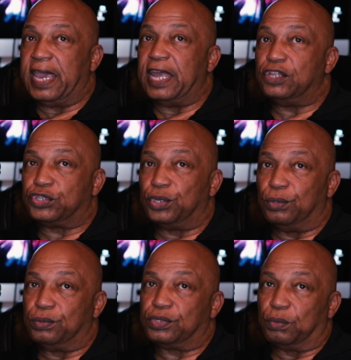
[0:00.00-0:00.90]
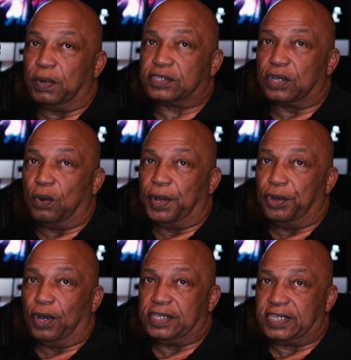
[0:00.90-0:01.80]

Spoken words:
in tune to what's going on